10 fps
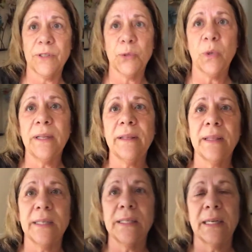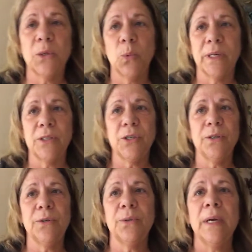So one of the things that you want to
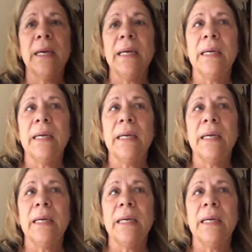do